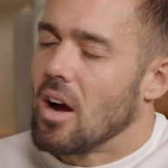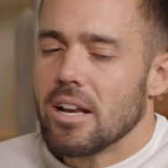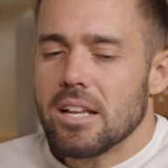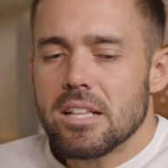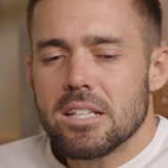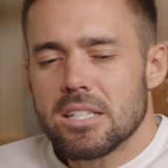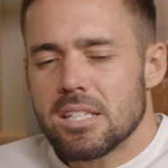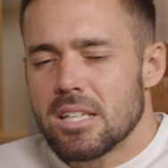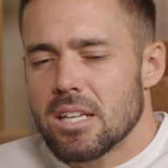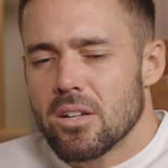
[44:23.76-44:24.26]
I
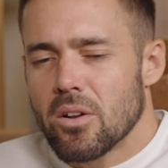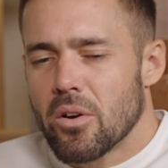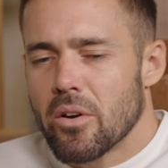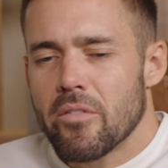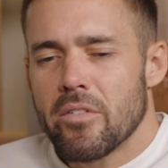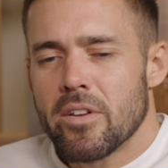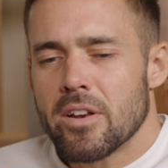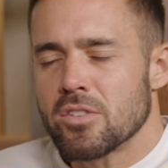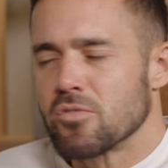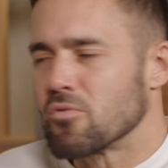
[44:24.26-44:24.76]
didn't see a lot
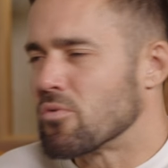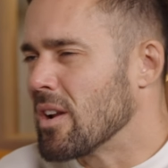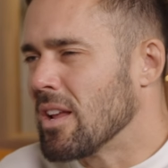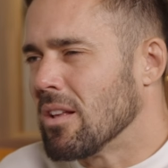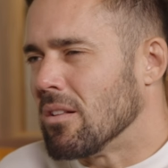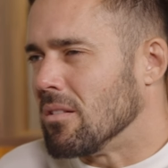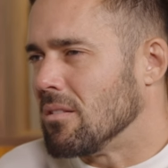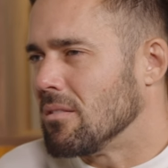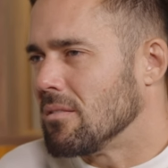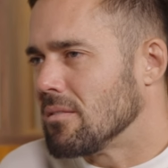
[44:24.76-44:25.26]
of it as
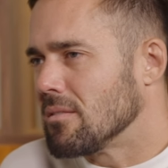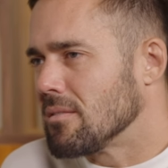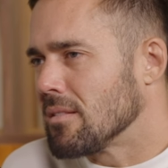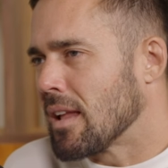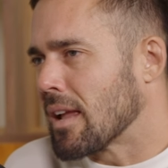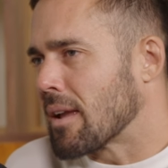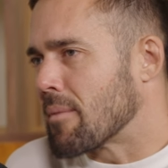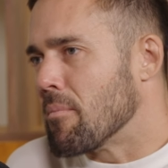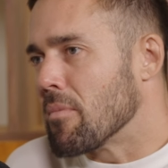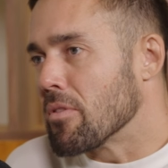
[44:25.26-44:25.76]
real.
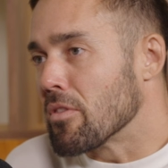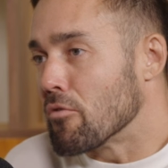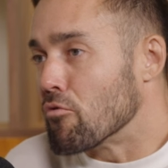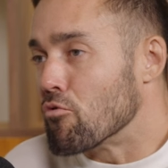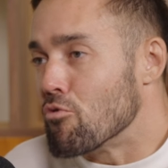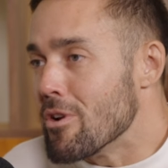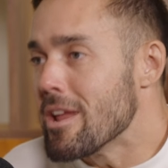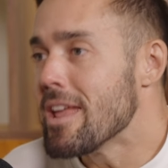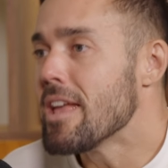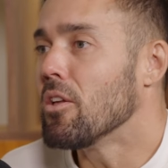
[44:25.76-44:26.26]
Like the
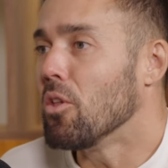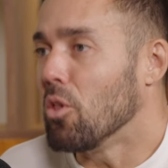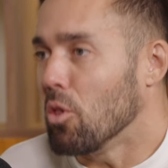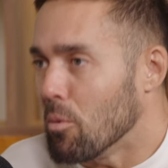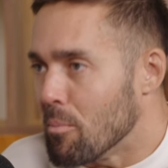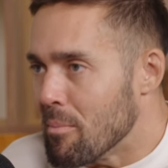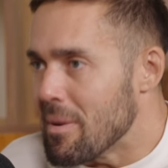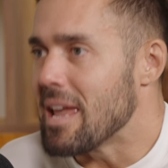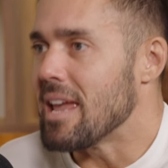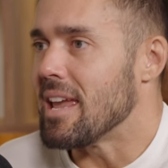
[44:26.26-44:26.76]

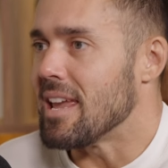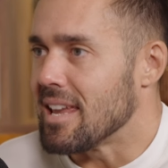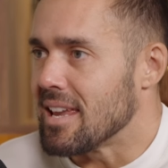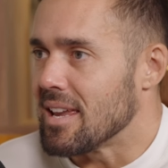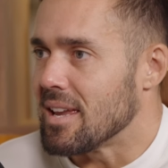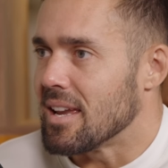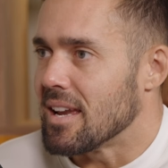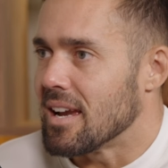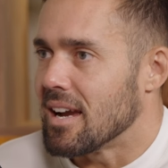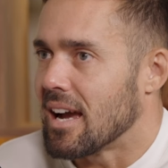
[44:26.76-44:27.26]
real
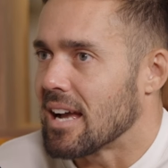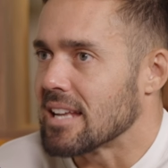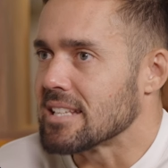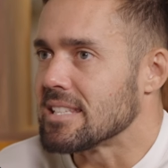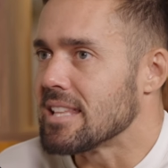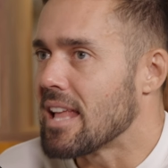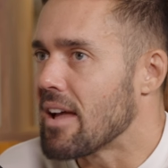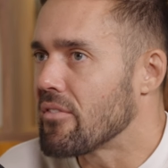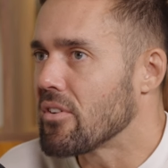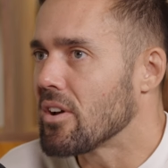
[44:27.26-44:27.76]
me
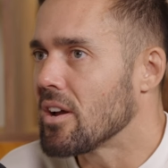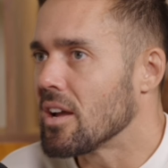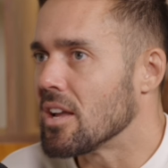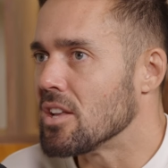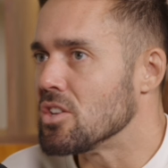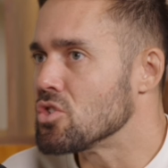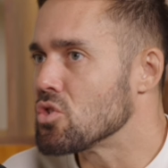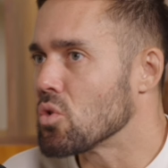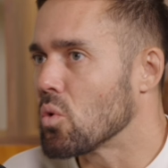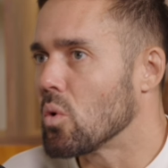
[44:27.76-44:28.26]
has never
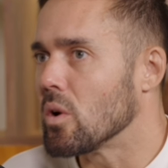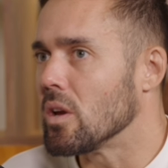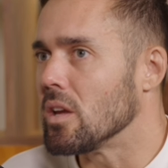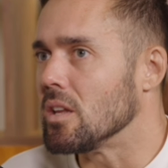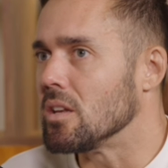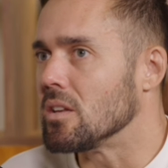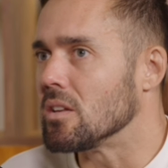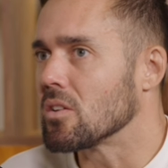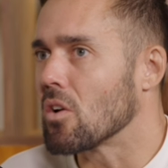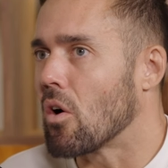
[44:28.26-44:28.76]

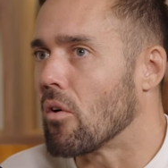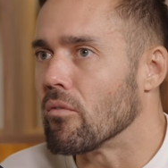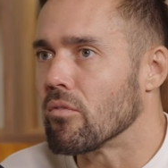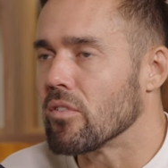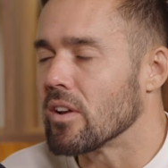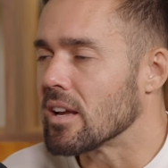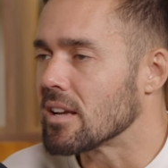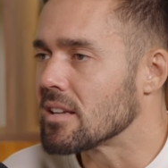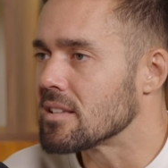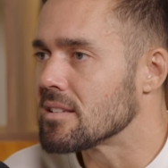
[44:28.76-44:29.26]
enjoyed
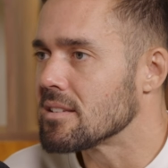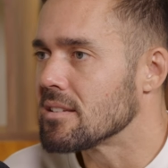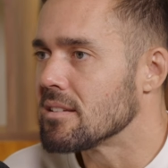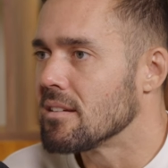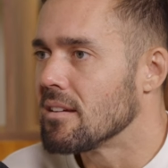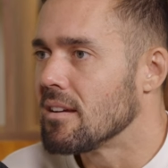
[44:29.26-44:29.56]
conflict.